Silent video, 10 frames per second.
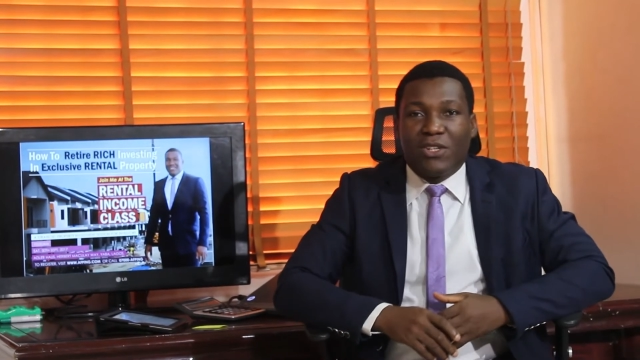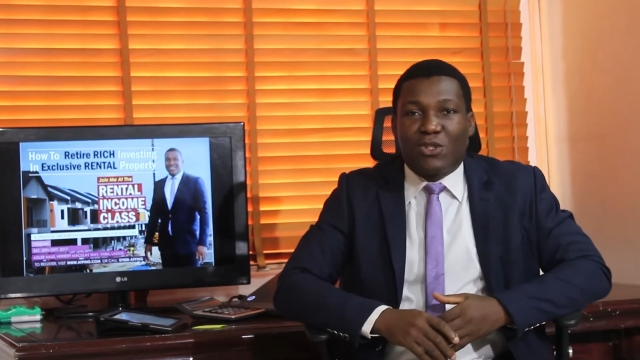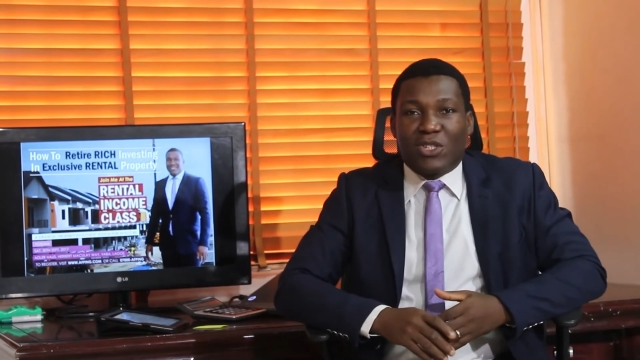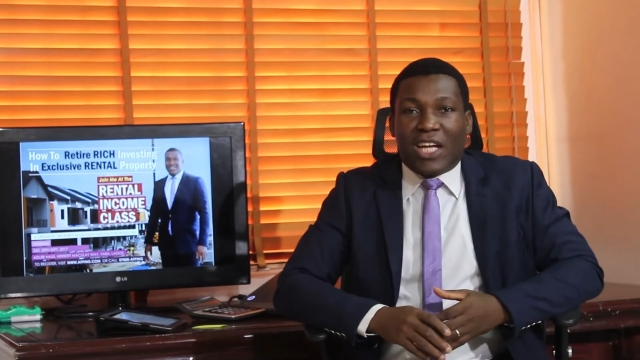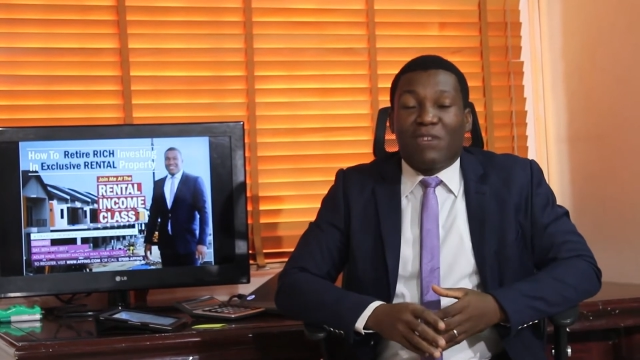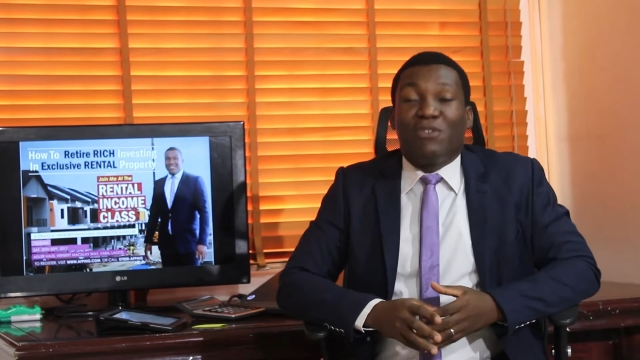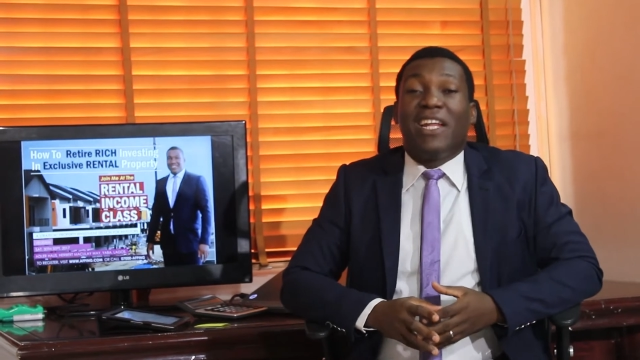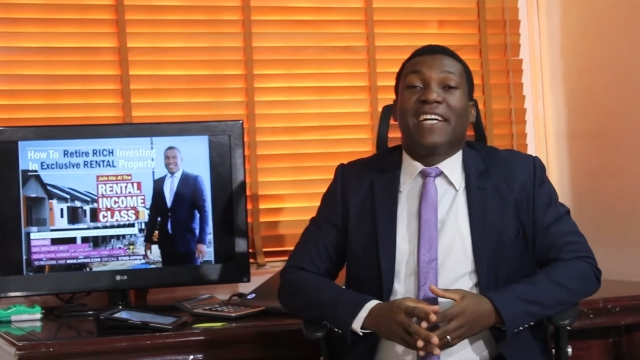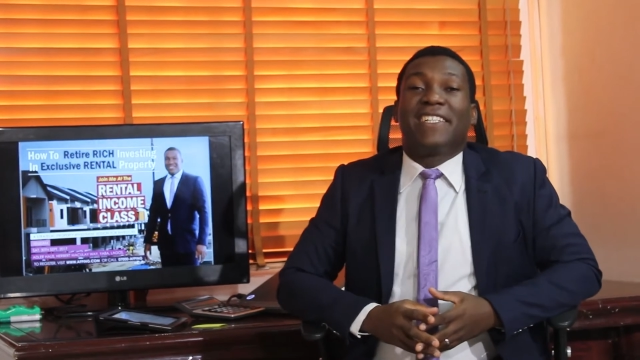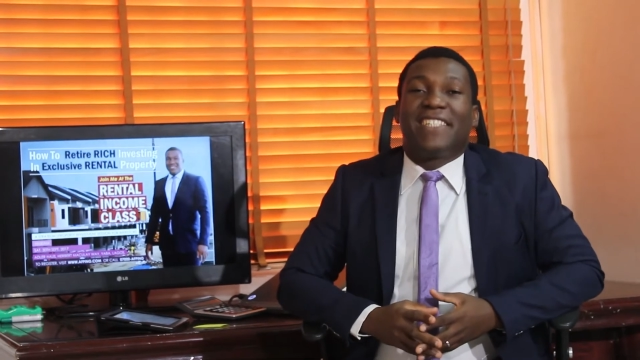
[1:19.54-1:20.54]
Does that even
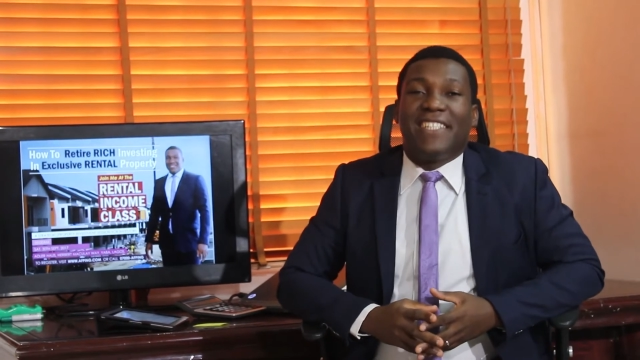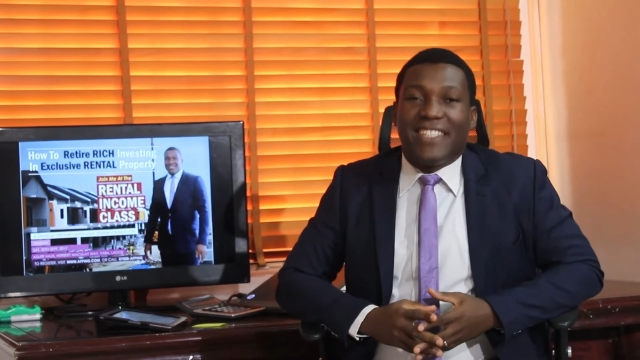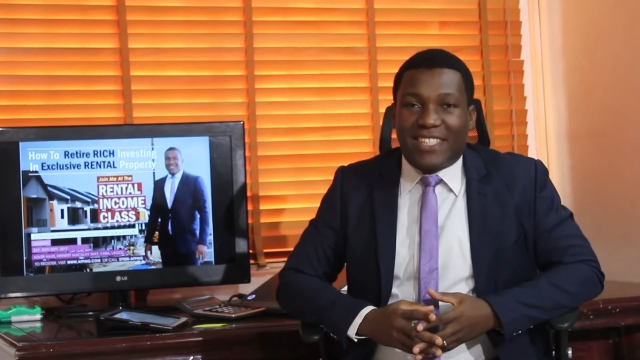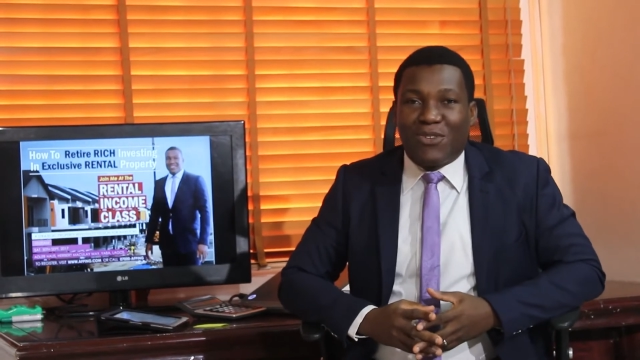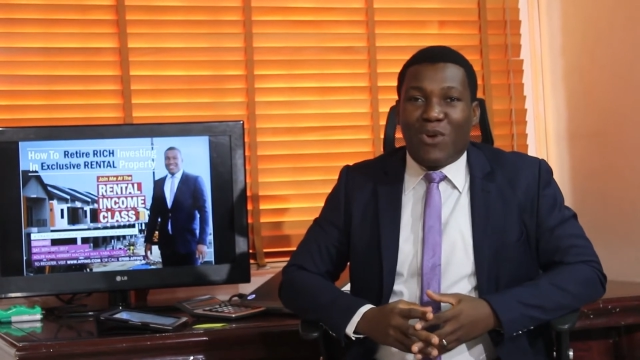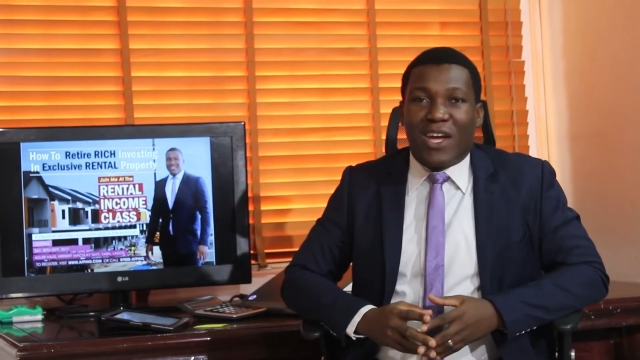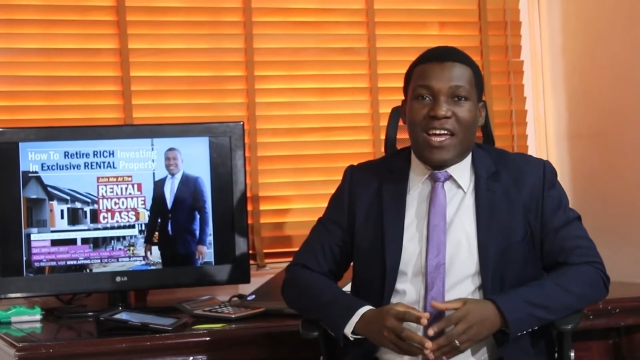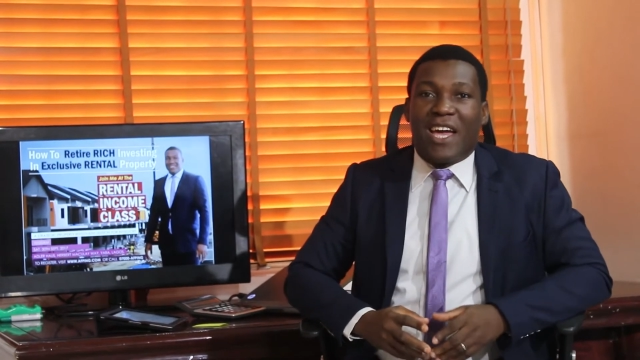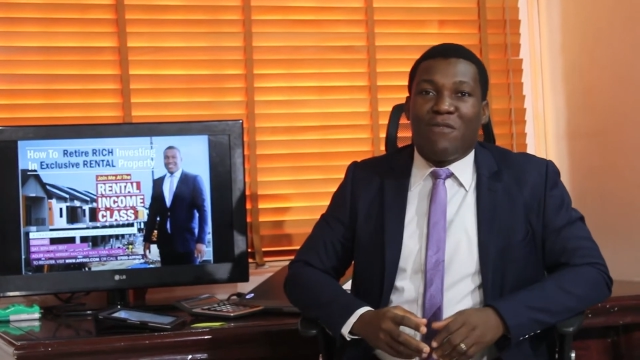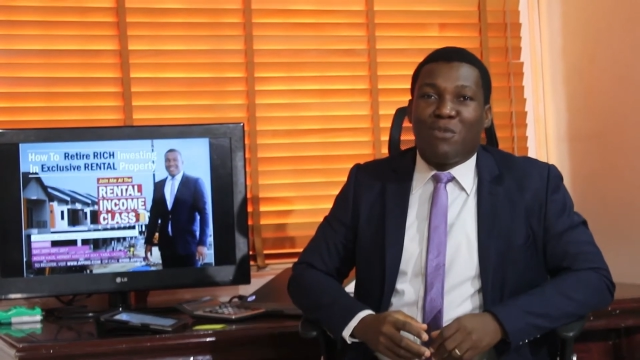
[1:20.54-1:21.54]
exist
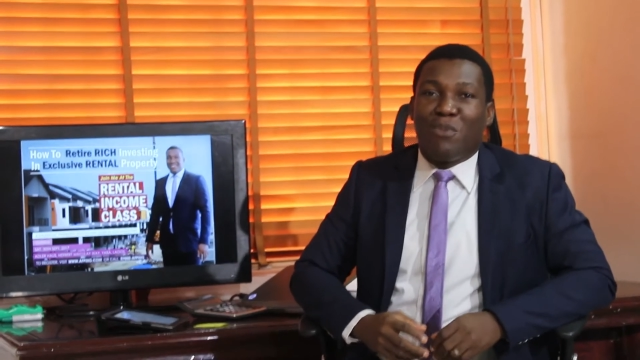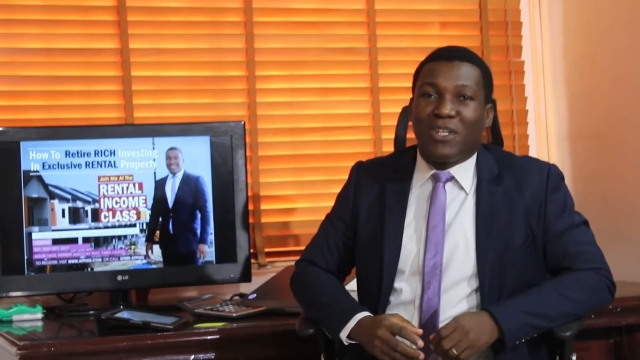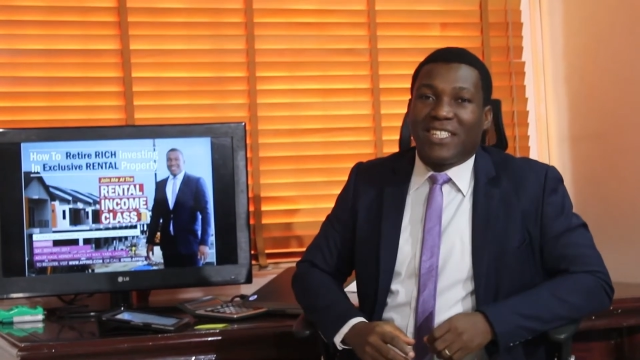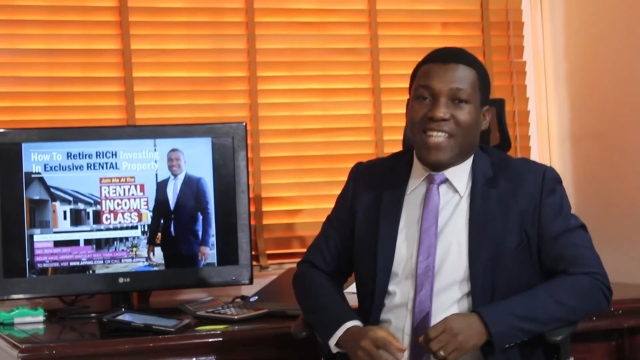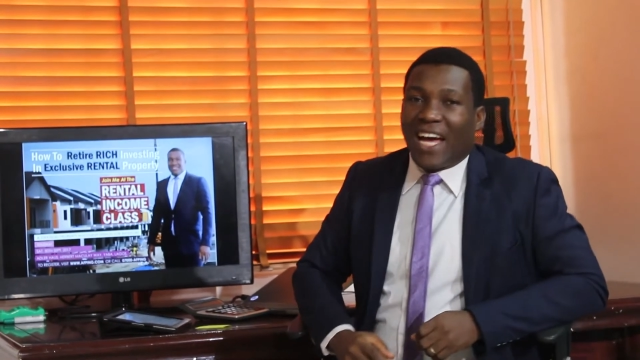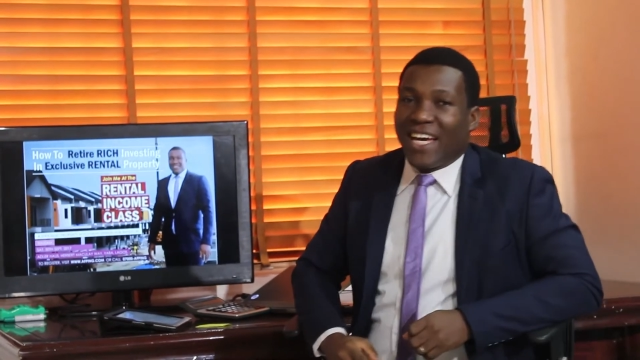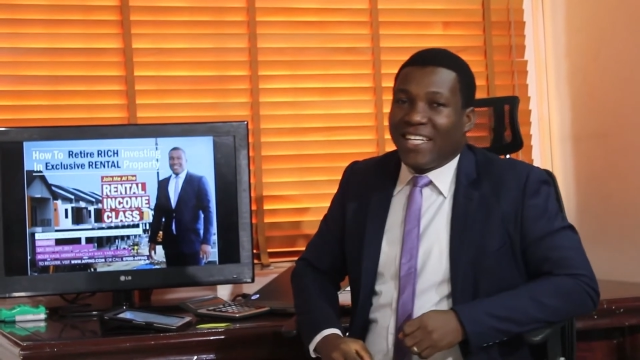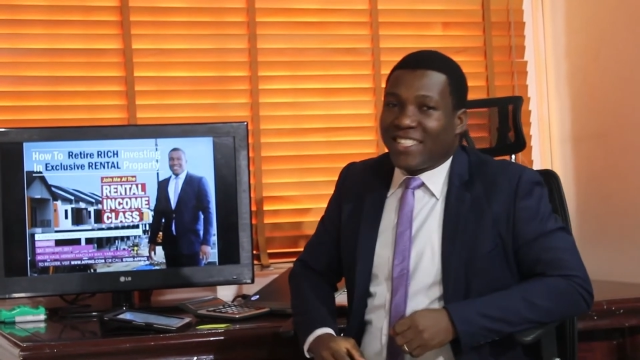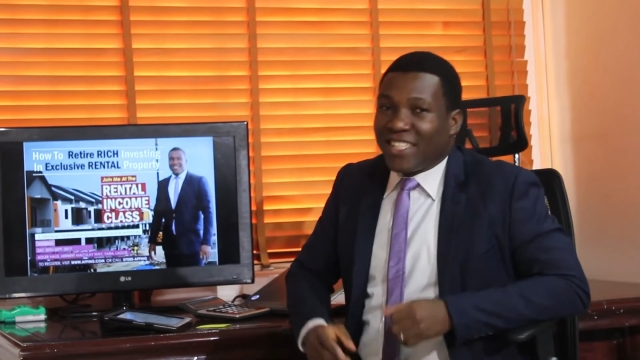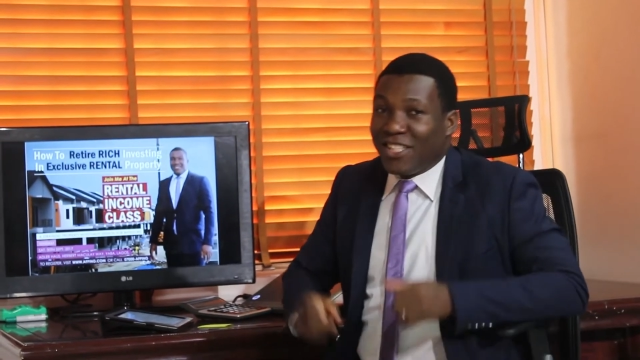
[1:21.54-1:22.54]
where everybody's
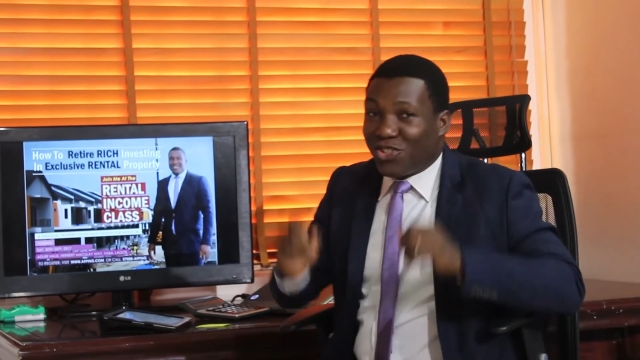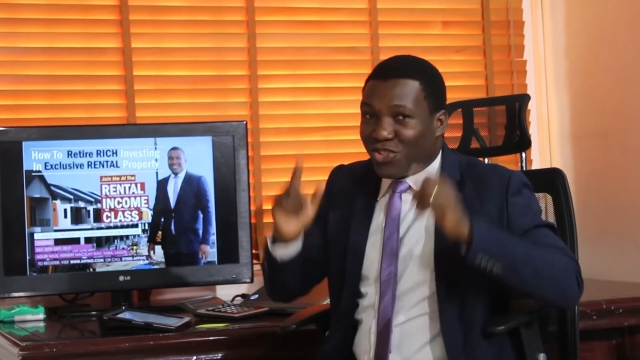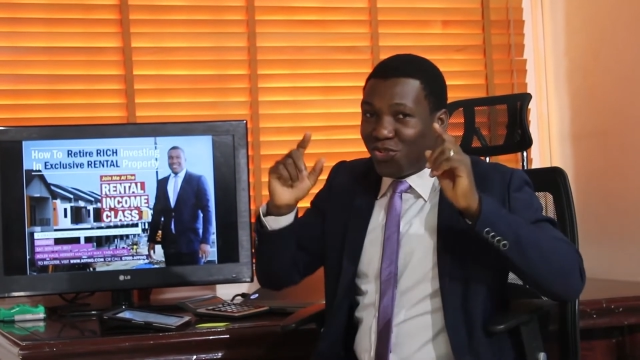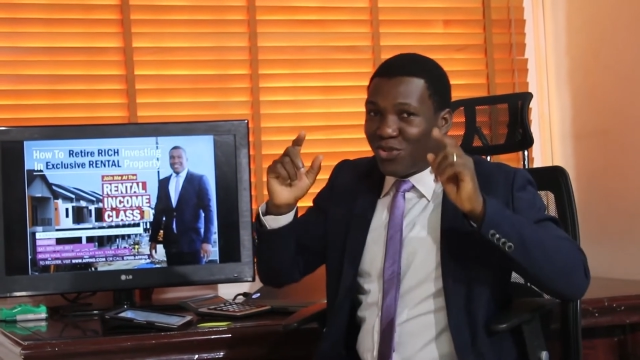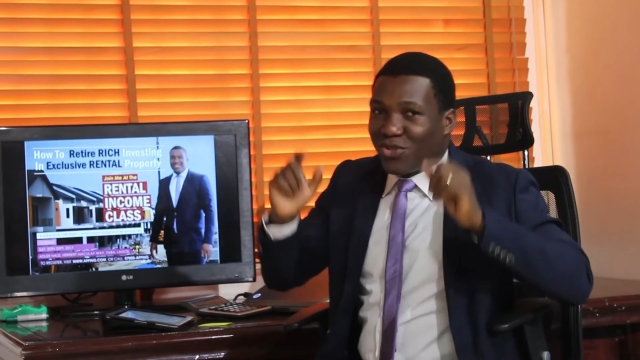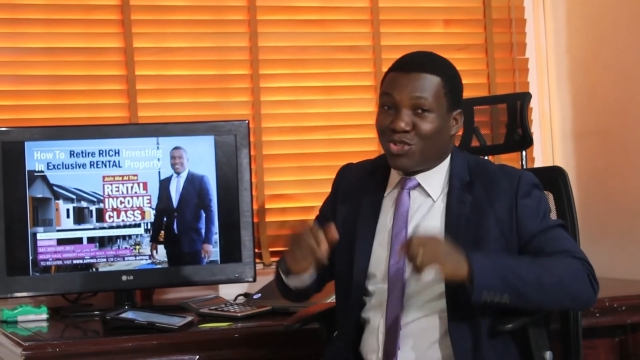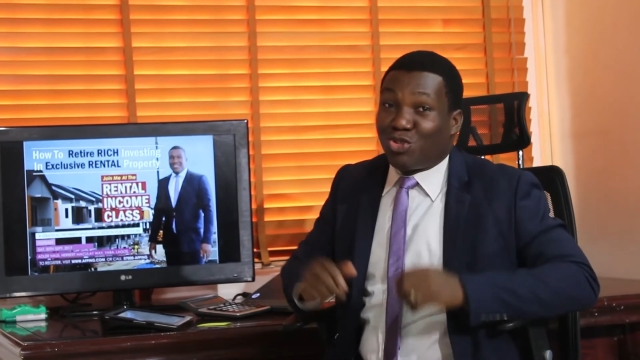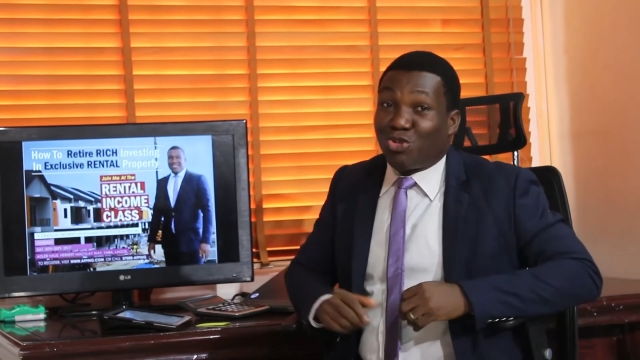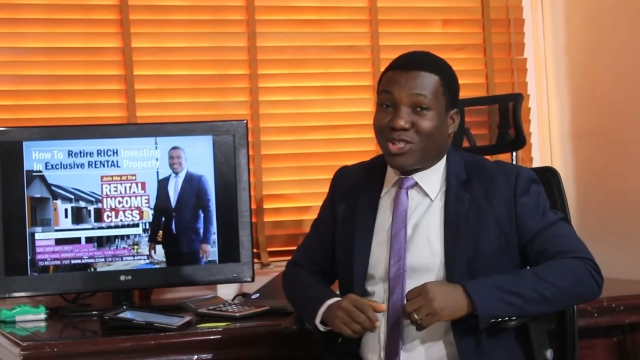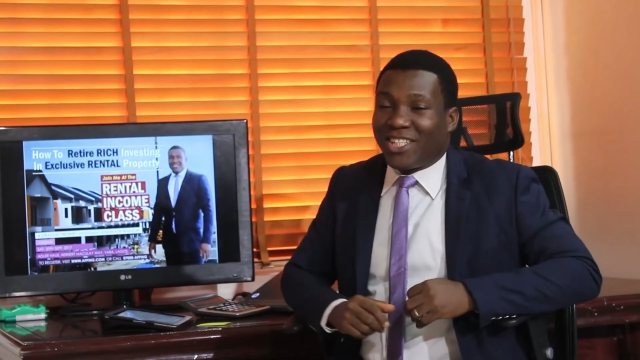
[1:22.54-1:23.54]
eyes is
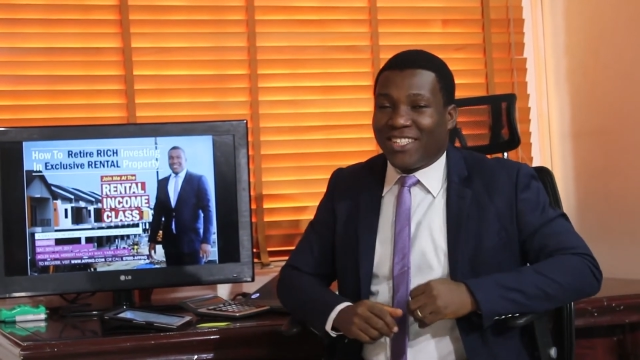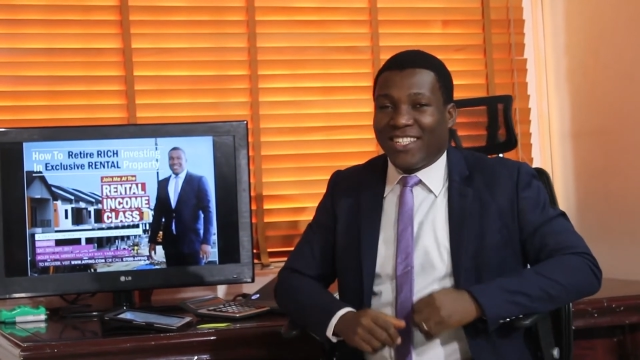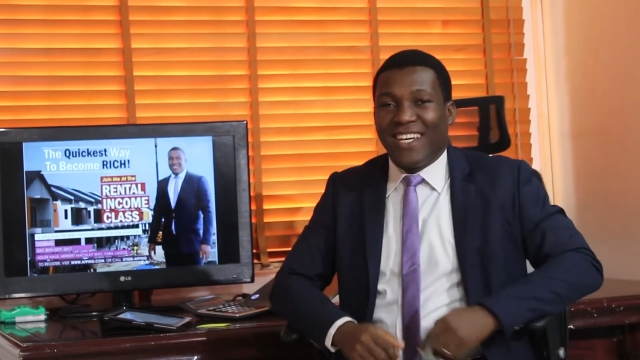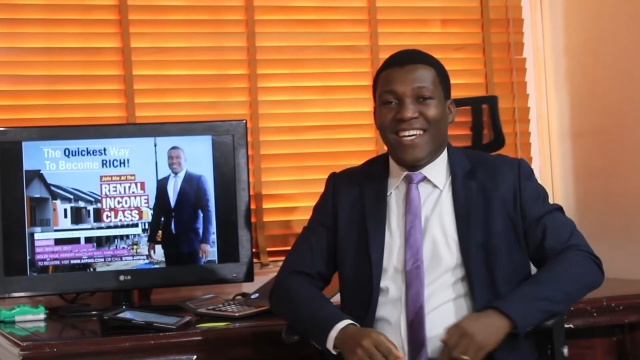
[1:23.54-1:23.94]
chooking?